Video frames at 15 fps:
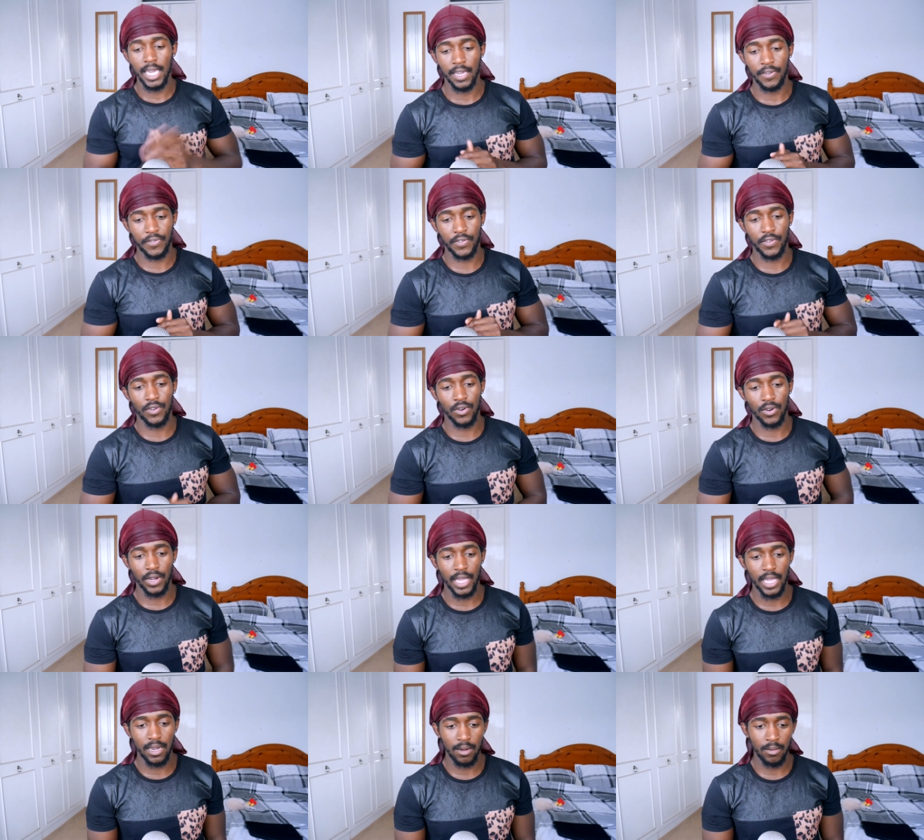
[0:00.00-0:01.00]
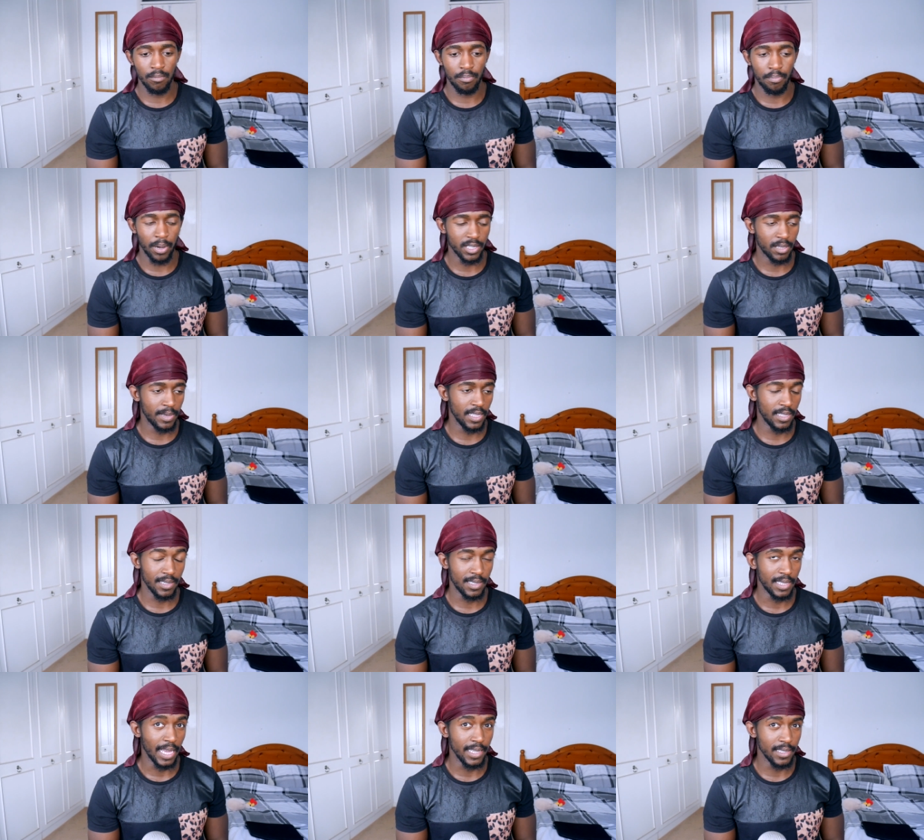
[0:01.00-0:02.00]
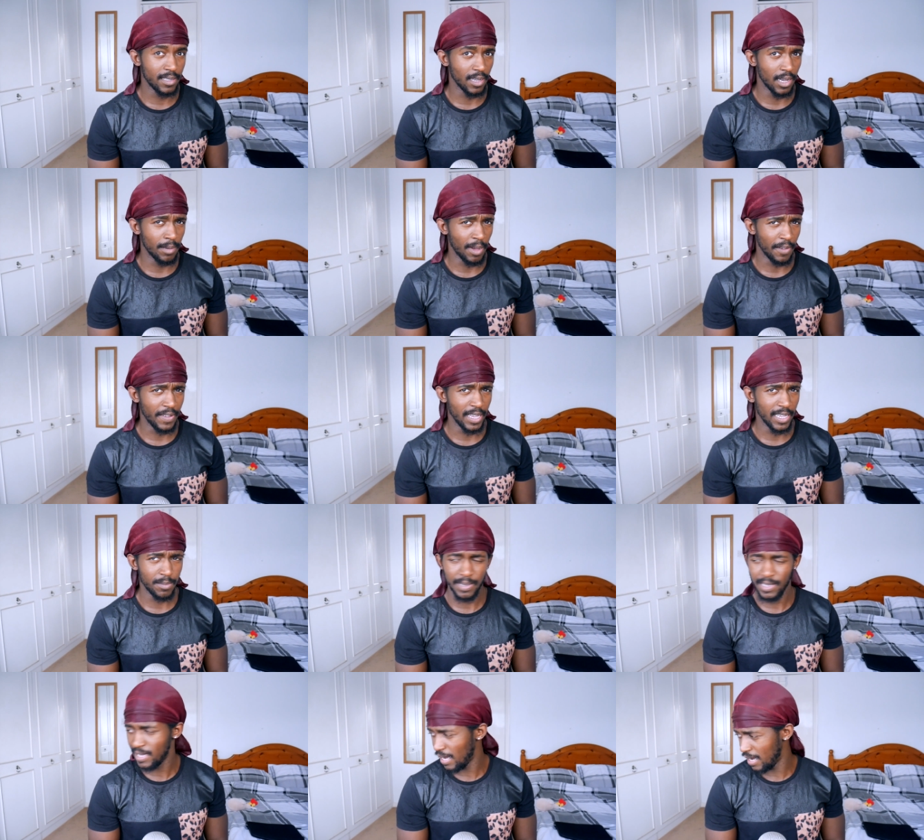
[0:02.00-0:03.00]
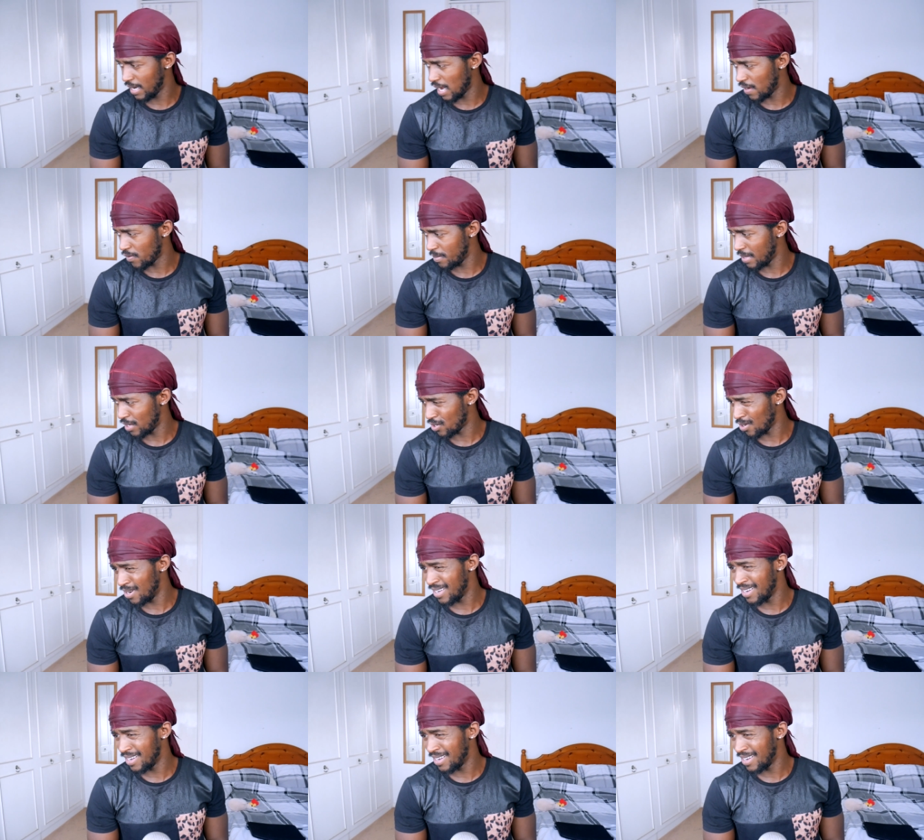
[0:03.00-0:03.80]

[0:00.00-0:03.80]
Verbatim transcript: if you're in possibly the States, um, I think it's been taken down from there. So,